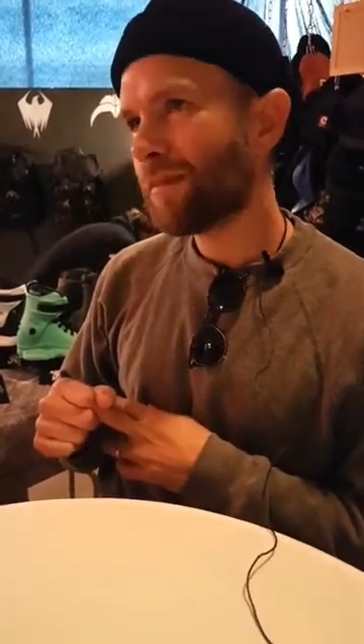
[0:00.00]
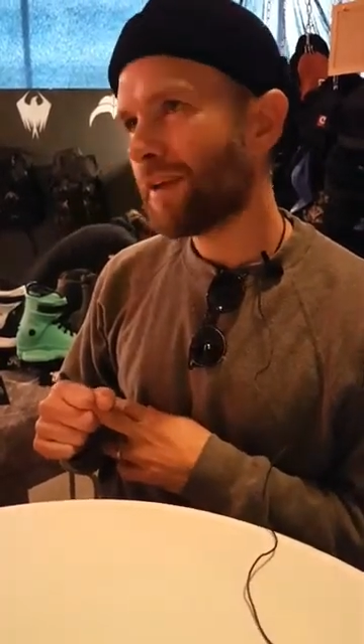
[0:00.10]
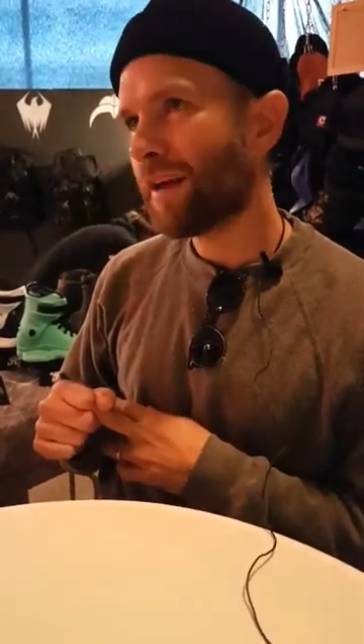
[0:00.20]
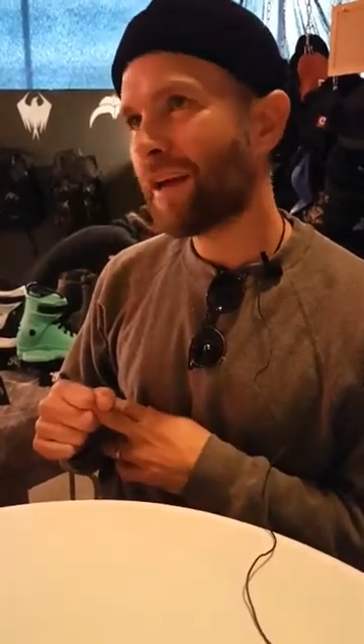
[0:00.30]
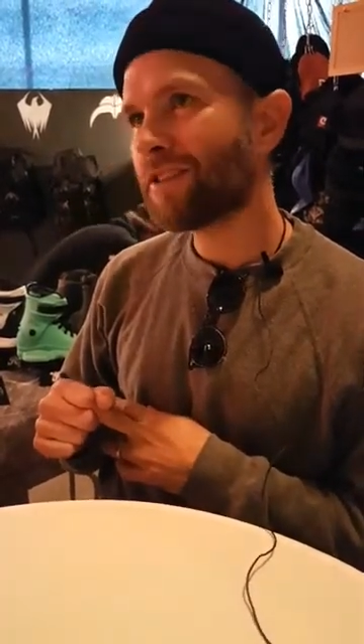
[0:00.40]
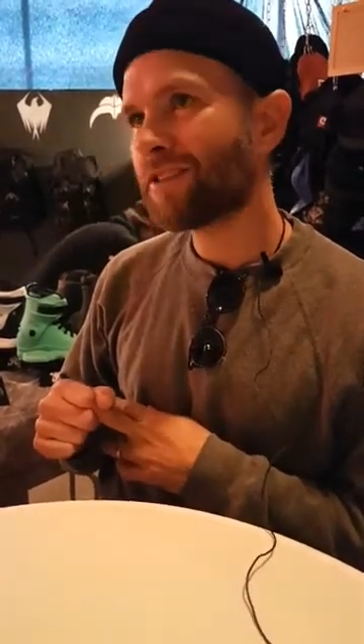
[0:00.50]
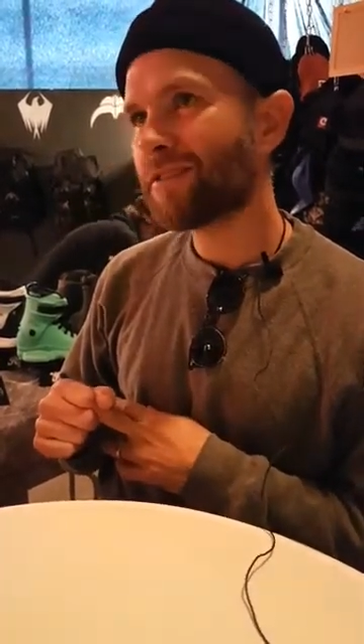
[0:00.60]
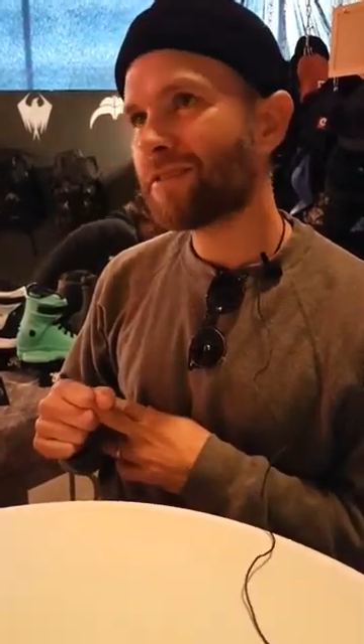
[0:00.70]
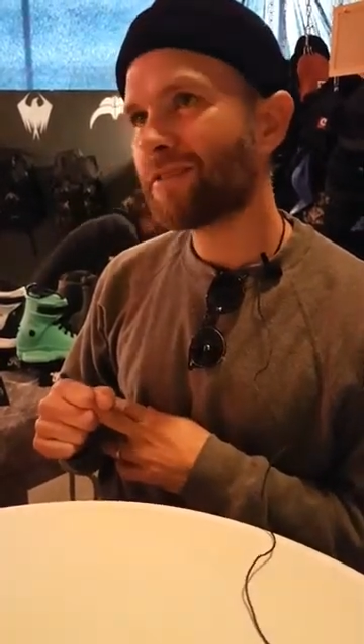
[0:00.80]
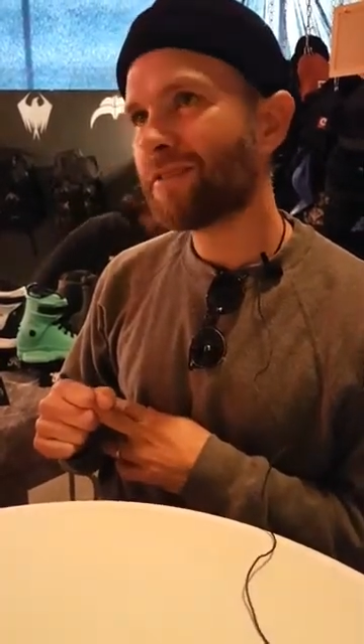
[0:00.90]
I
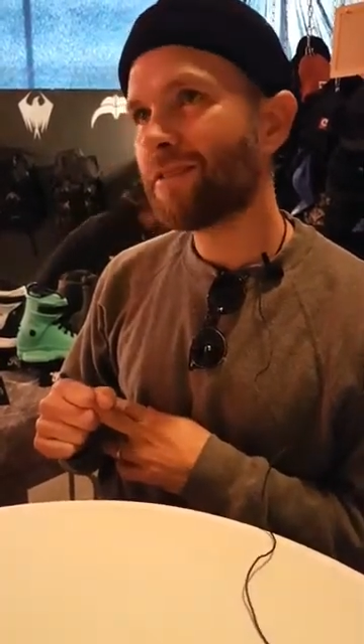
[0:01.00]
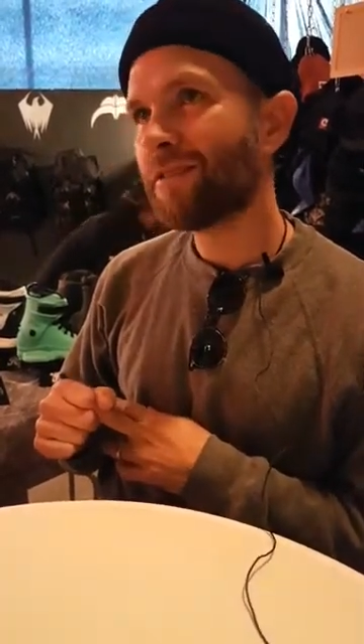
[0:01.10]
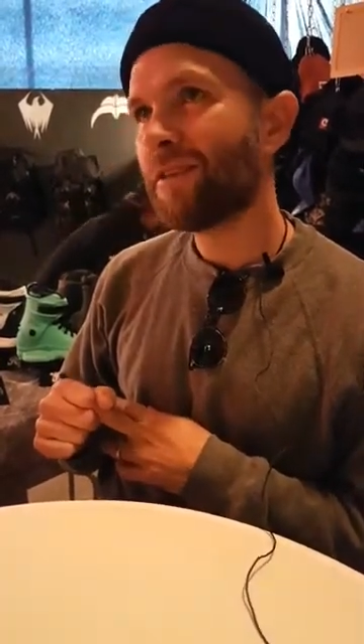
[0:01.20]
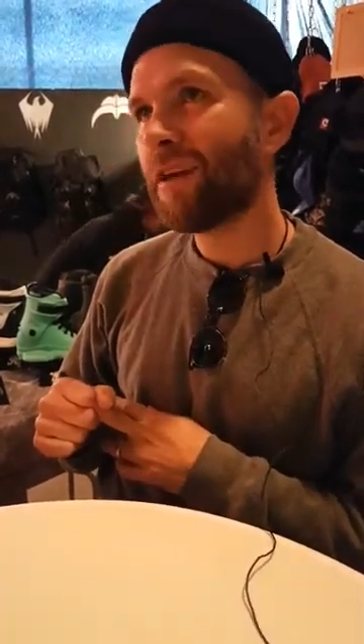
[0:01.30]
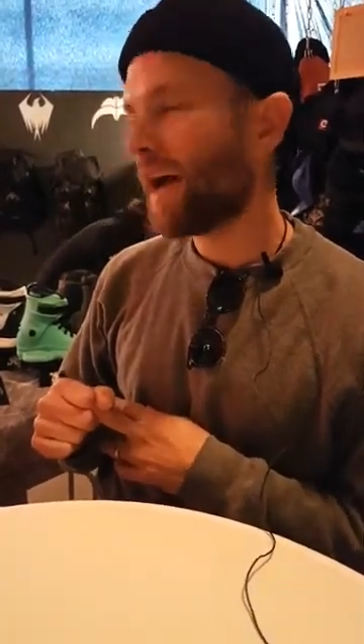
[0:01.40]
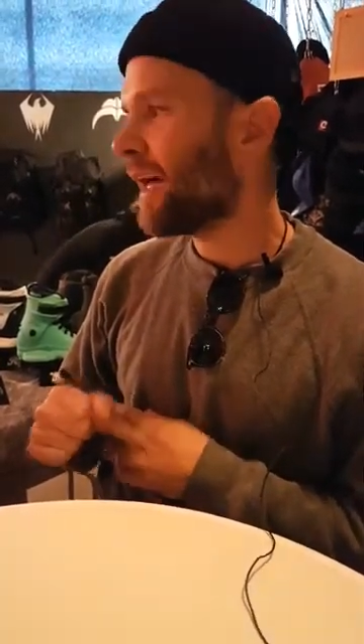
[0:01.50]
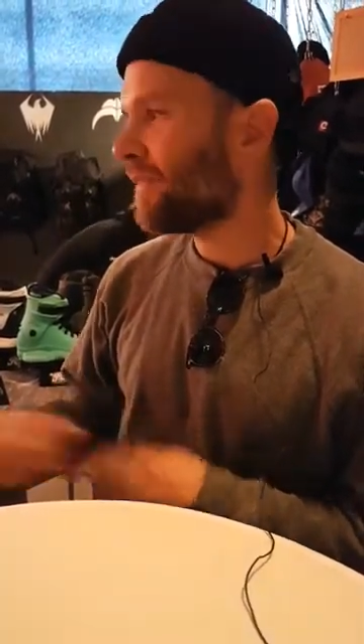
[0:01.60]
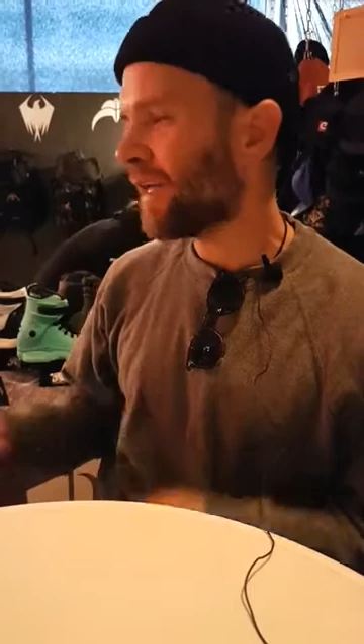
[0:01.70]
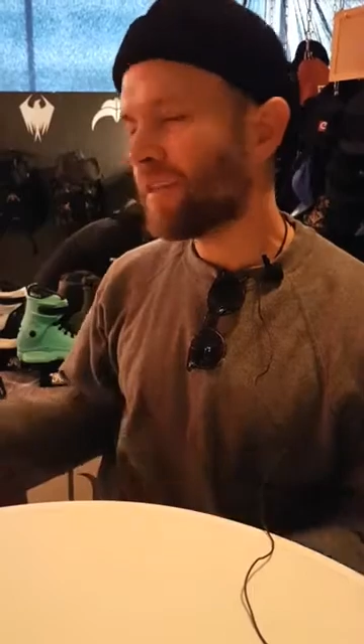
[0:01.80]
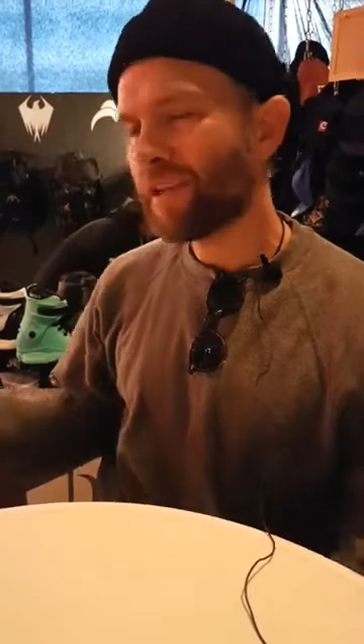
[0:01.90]
guess
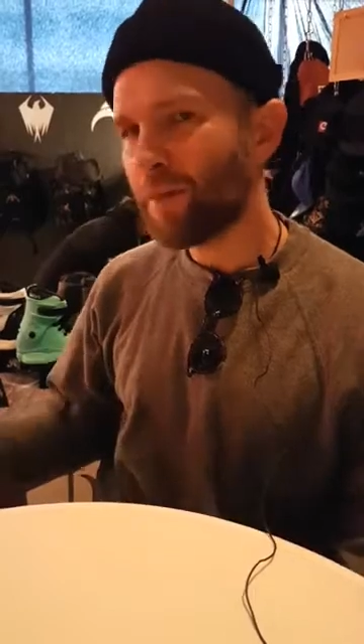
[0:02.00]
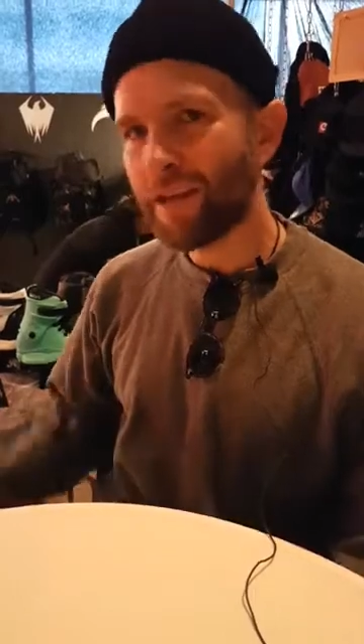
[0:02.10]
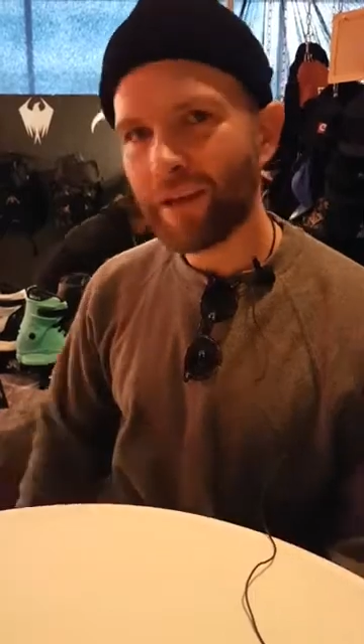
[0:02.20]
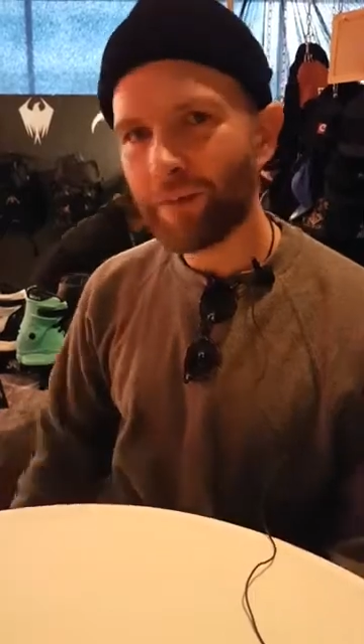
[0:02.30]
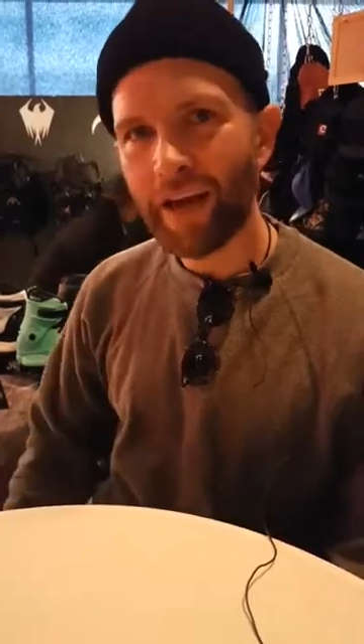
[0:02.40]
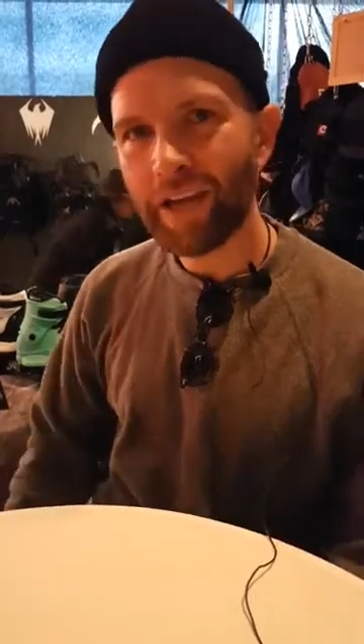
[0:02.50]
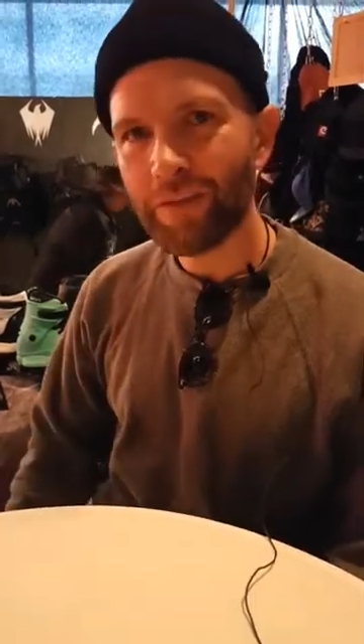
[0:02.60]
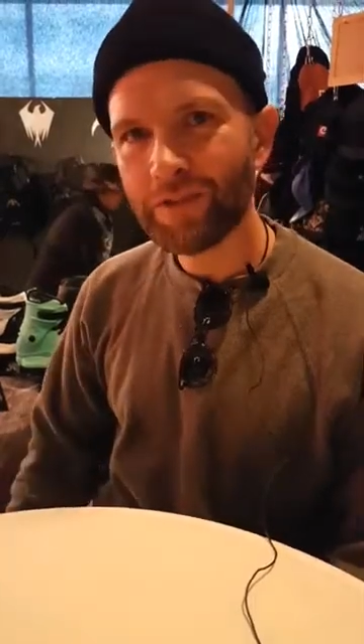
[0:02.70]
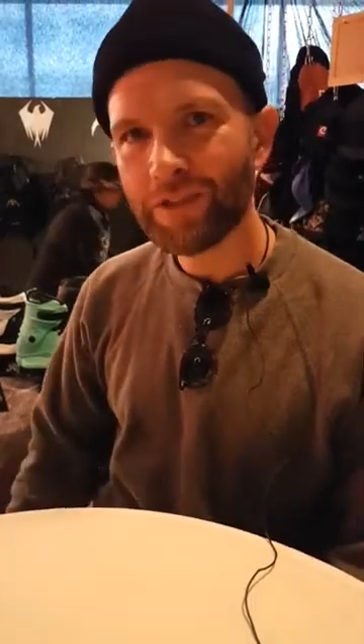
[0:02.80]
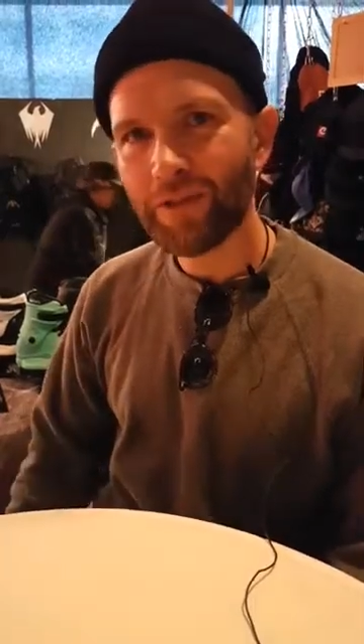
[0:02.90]
I think they made like mind
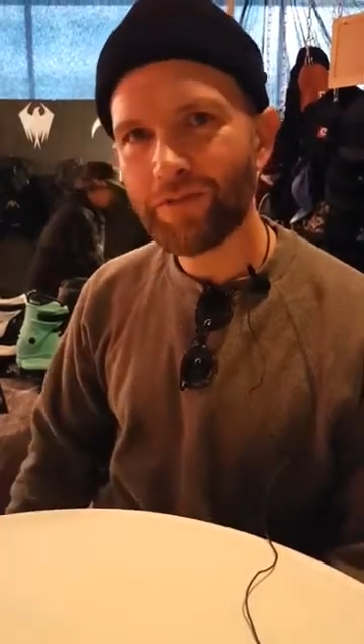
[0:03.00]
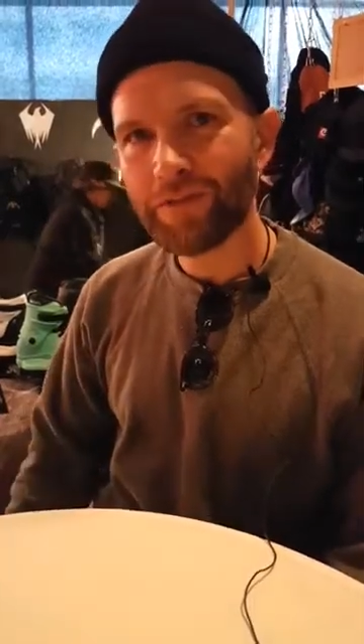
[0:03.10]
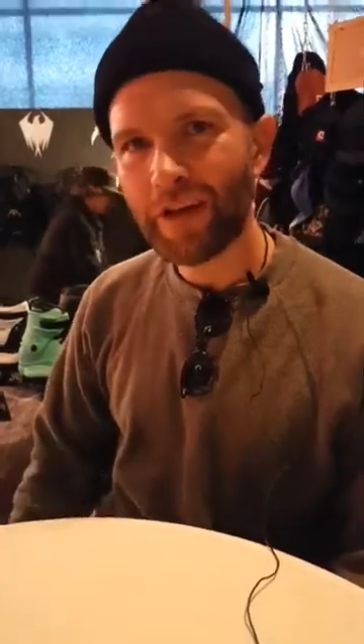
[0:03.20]
game stuff.